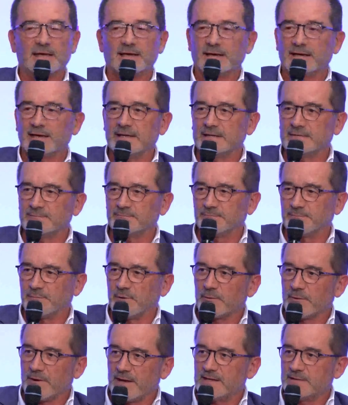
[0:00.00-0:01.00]
in,
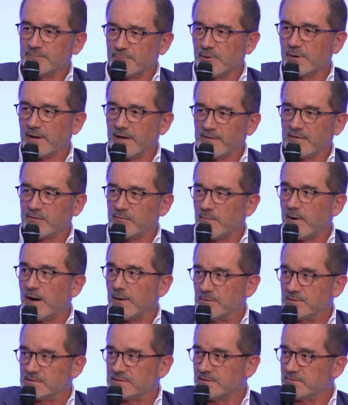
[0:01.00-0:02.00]
in progress at the
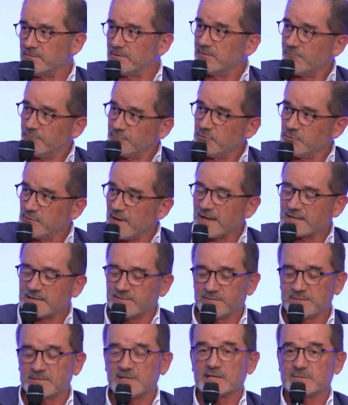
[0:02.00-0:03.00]
moment, in the new
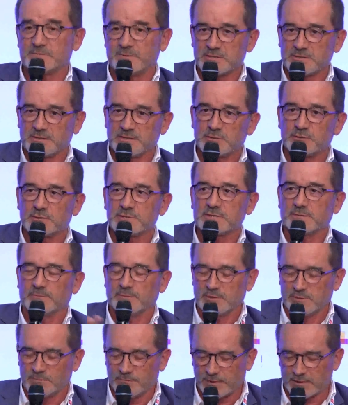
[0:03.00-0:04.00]
activities, especially tourism,
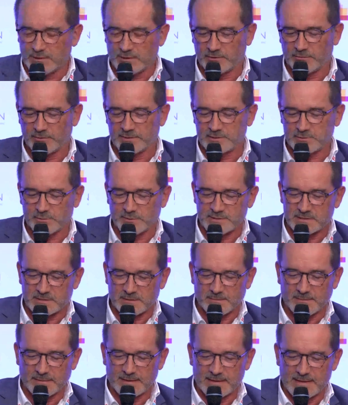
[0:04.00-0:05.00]
but, but not only
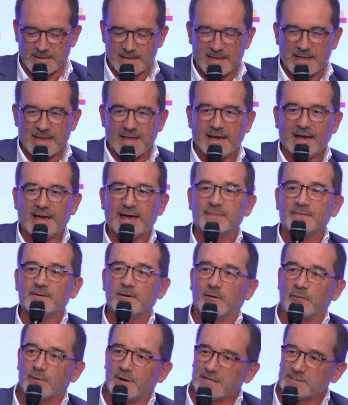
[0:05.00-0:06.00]
tourism. And the
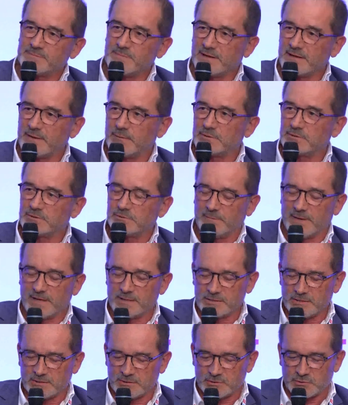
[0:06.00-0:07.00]
other aspect I want to
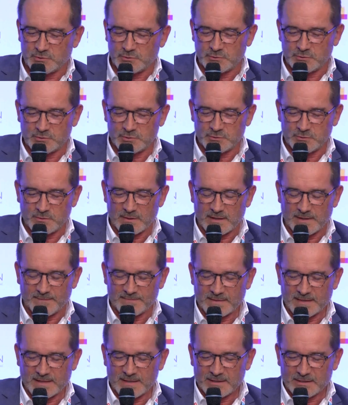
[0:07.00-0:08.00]
mention to, to, uh,
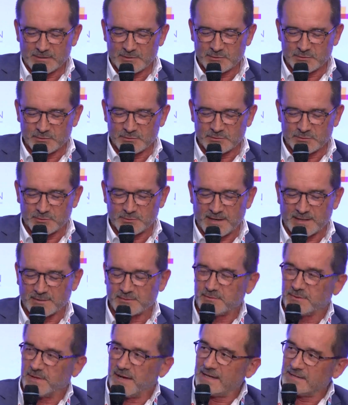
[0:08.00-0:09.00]
to try
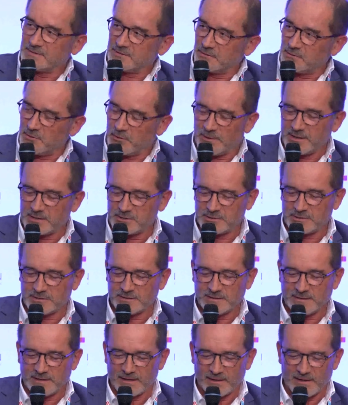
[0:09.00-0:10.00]
to answer your
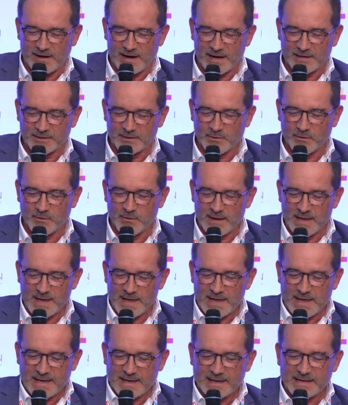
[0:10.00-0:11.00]
question, uh, Arnaud,
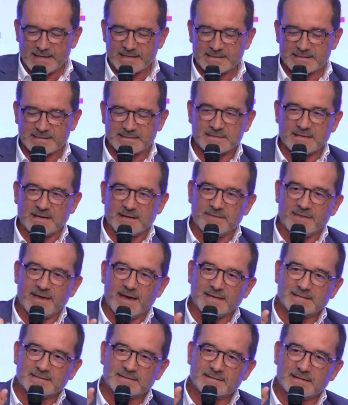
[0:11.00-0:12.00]
is
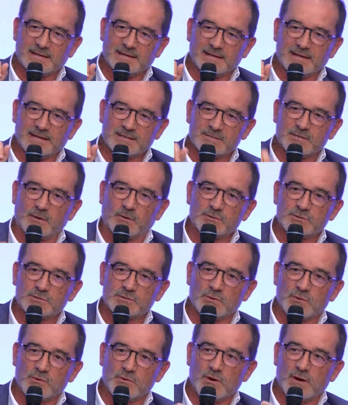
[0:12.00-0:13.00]
that it's
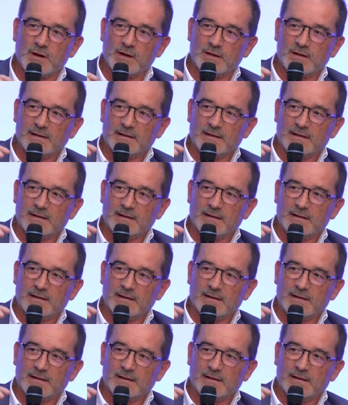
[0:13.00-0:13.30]
also